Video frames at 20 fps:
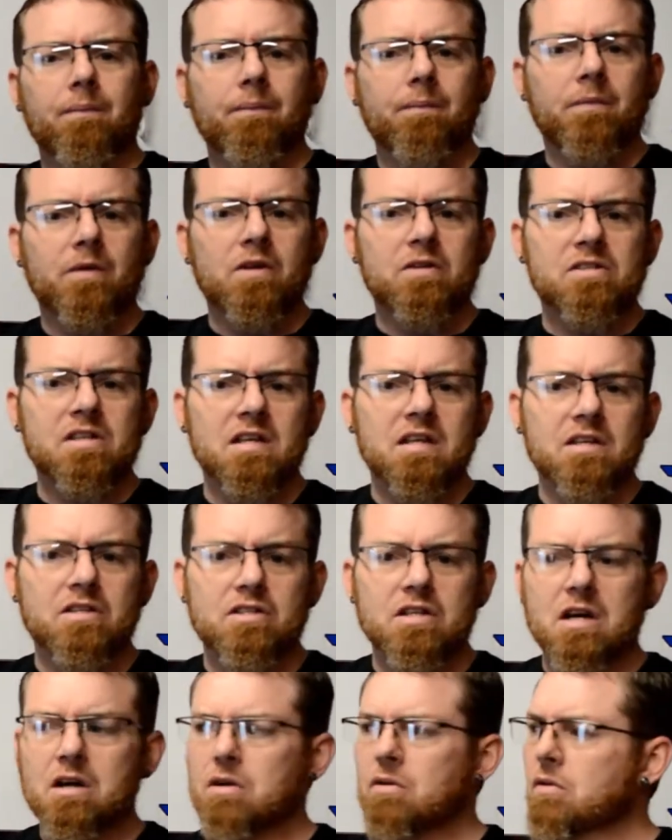You see a
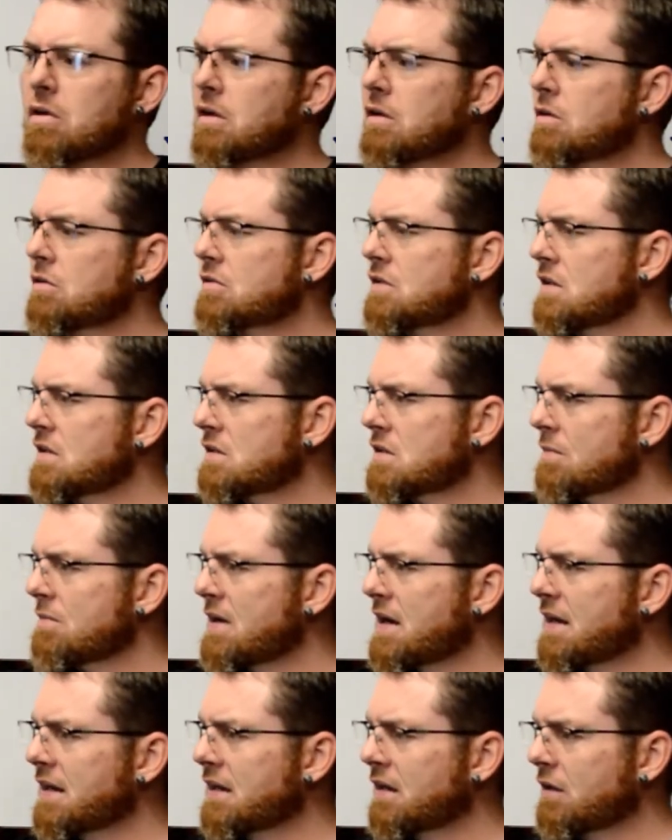show and you see
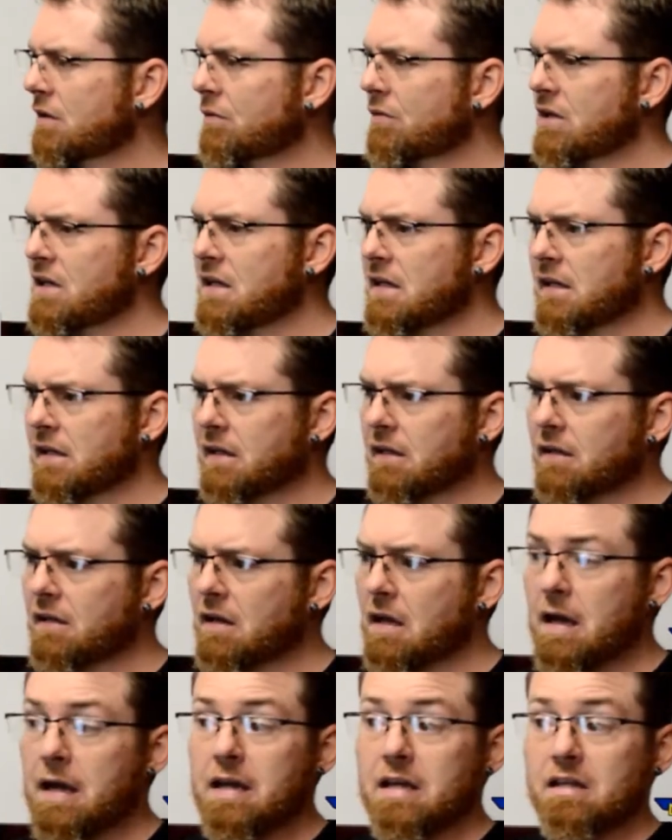somebody in the ring and,
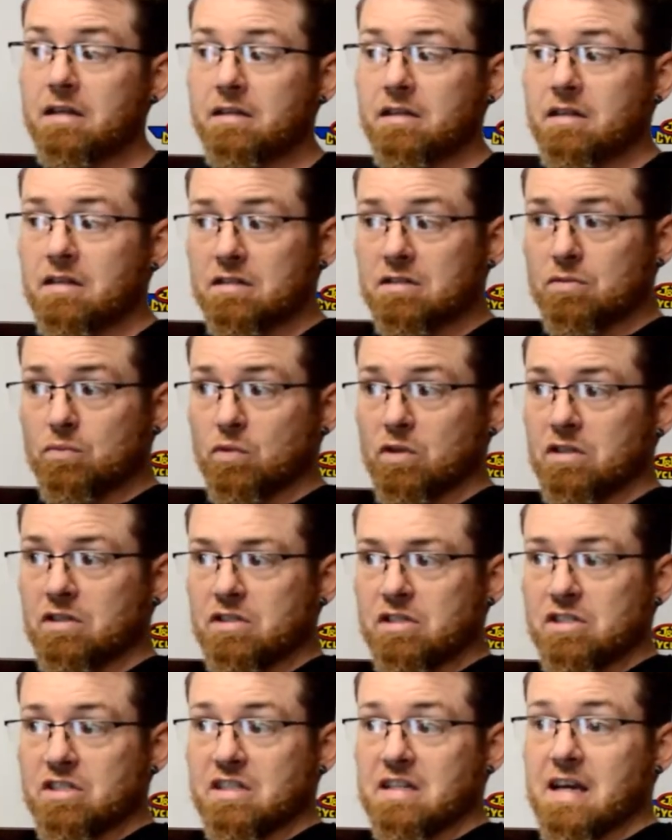hey, this one
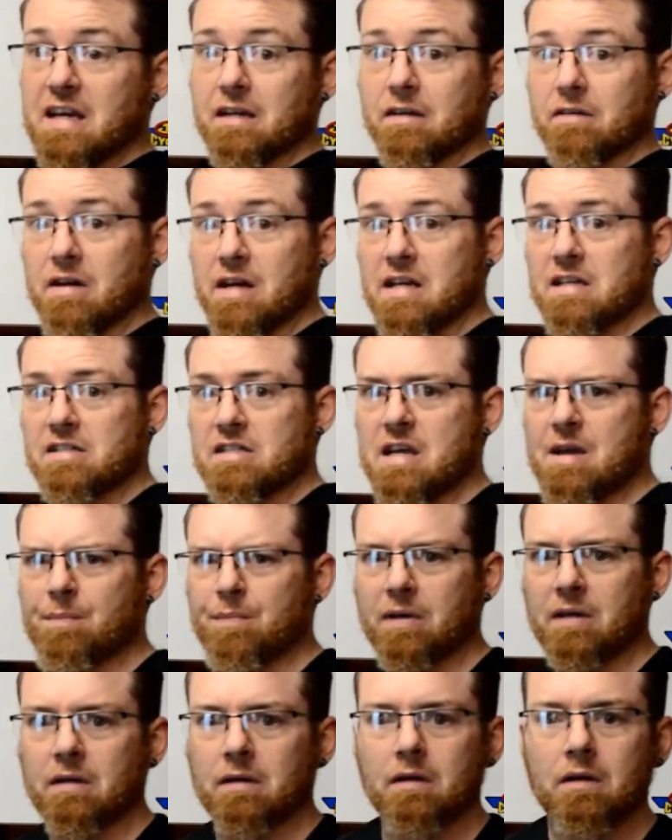just got grand
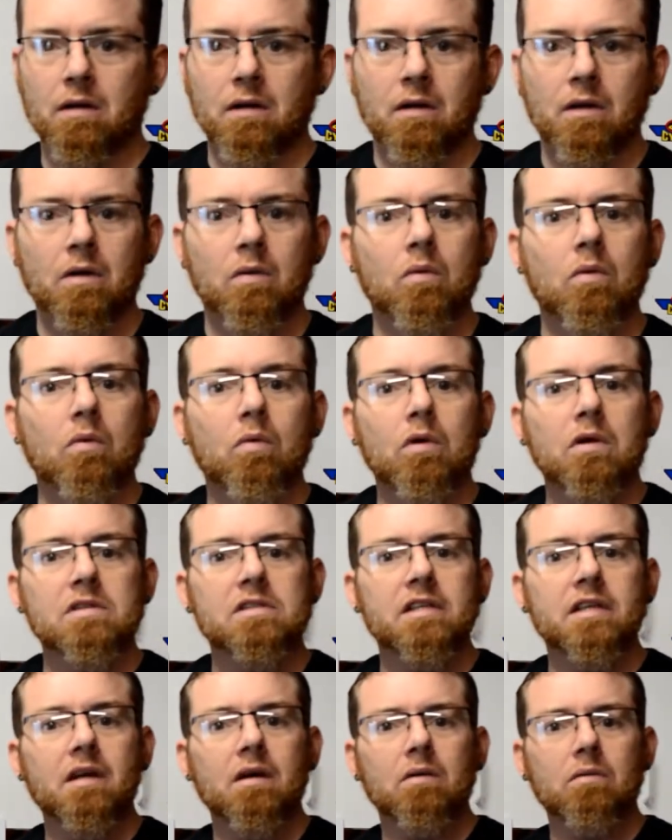champion. Well, where's
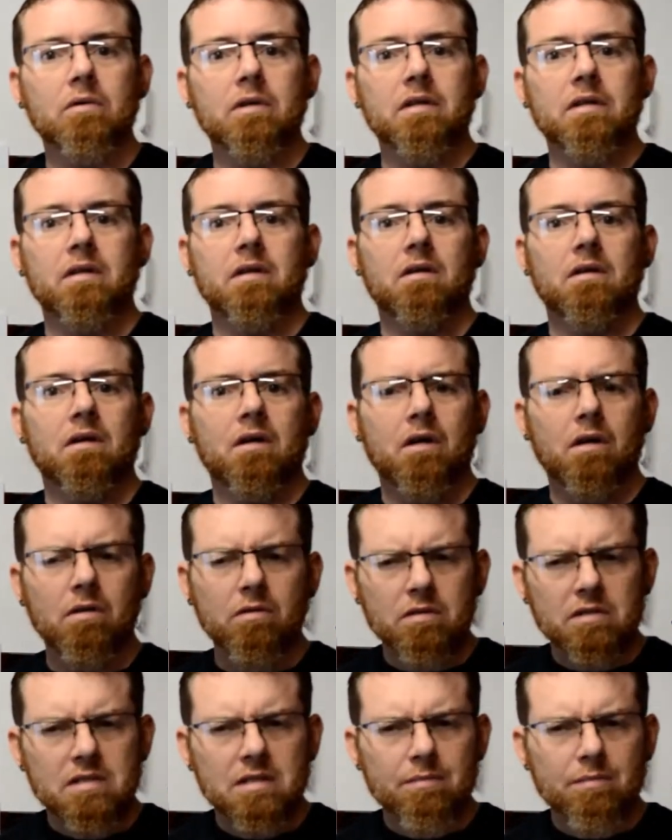it going? Who
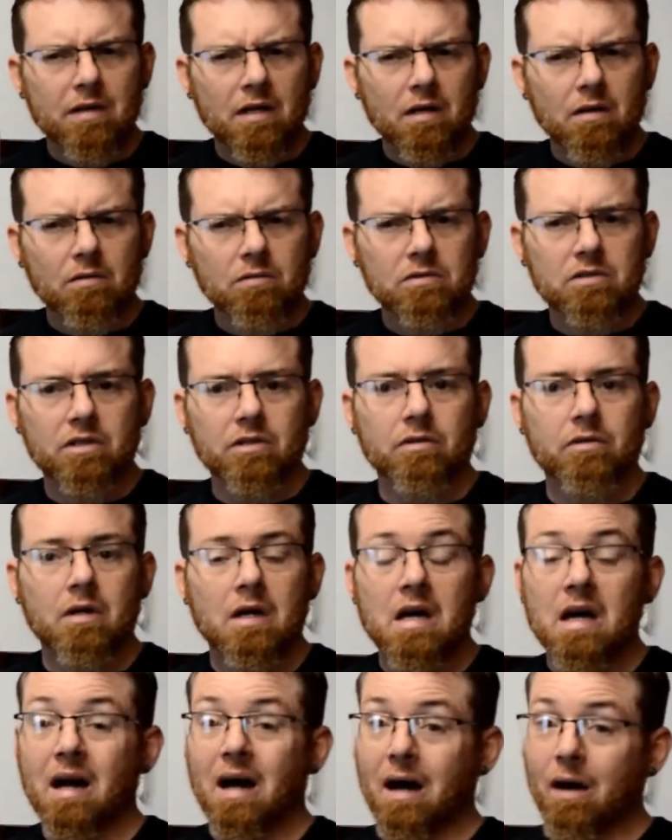does it belong to?
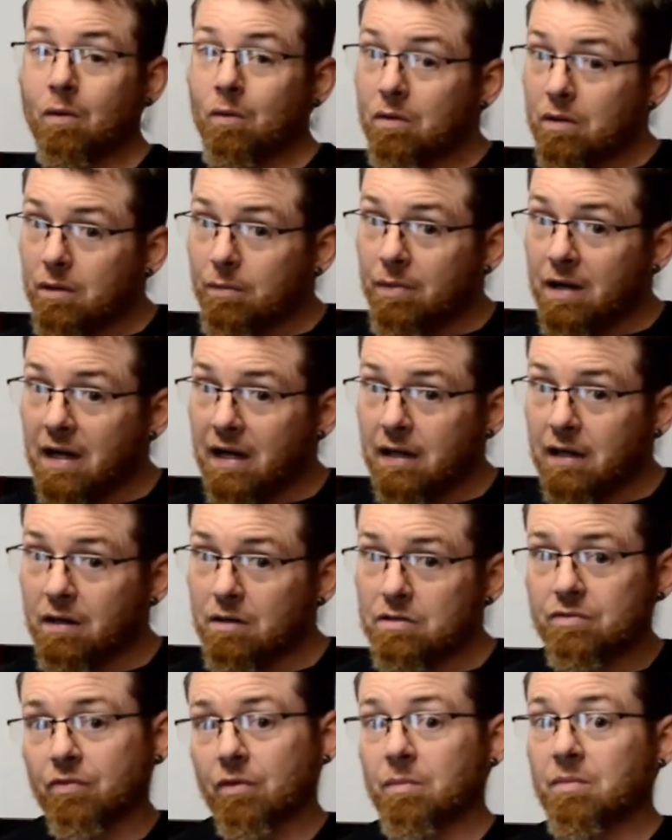I want to buy
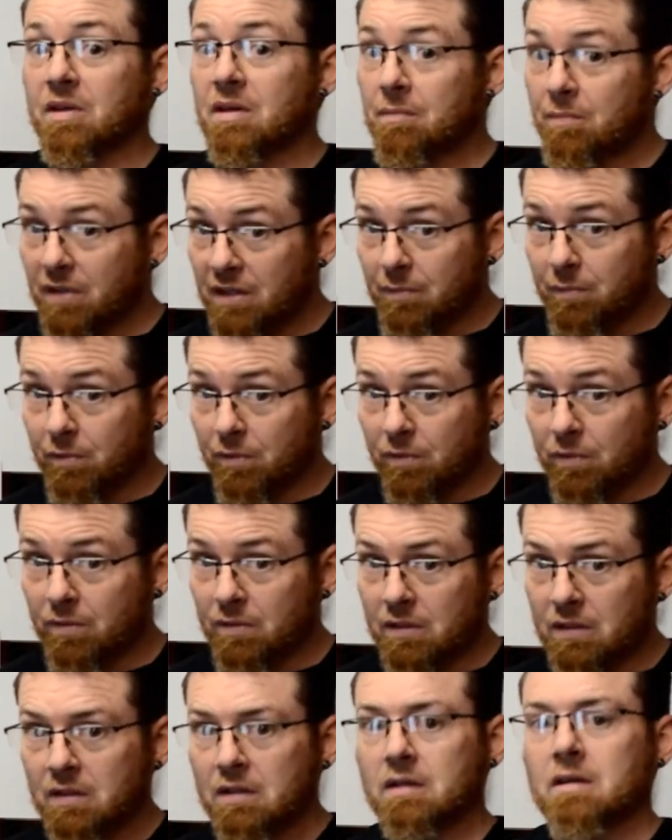goats from them people.
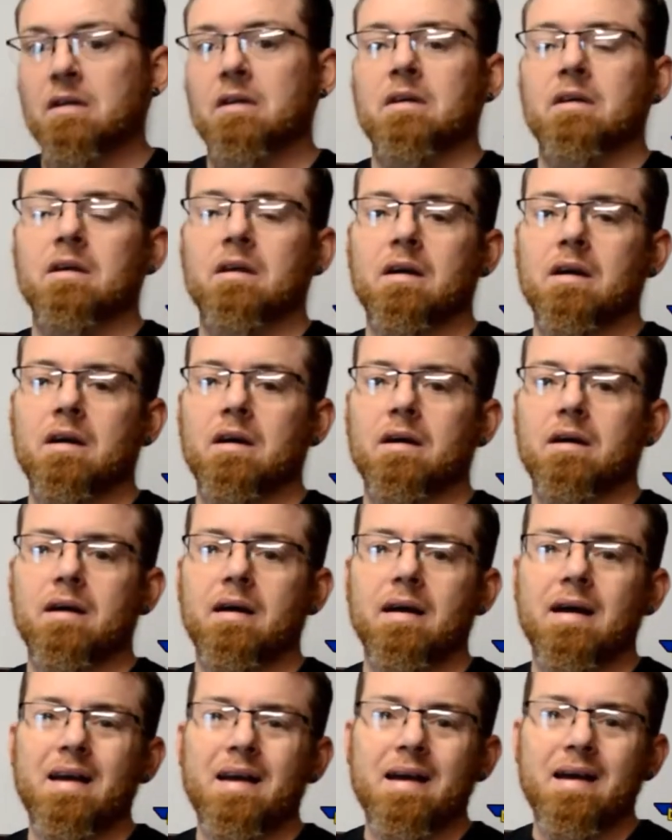
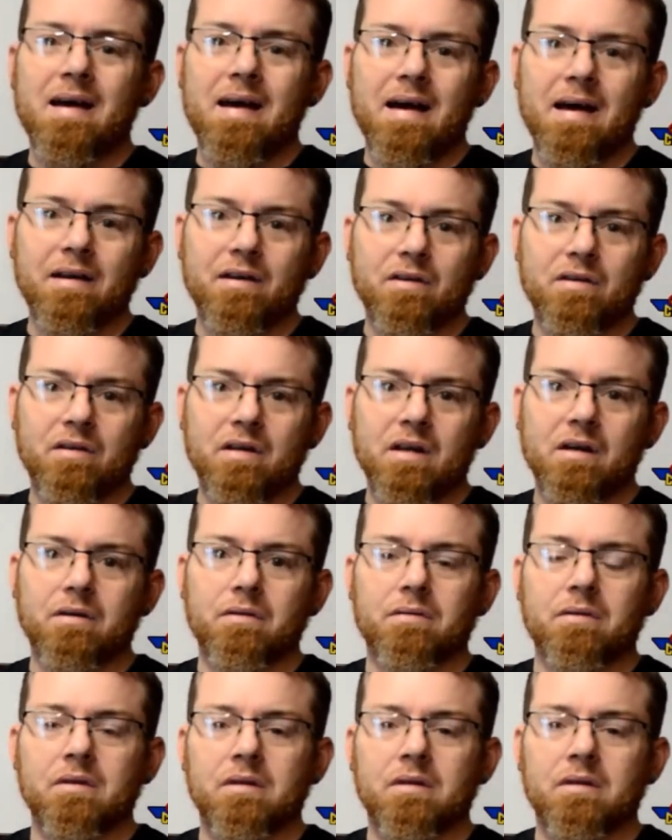How do you know?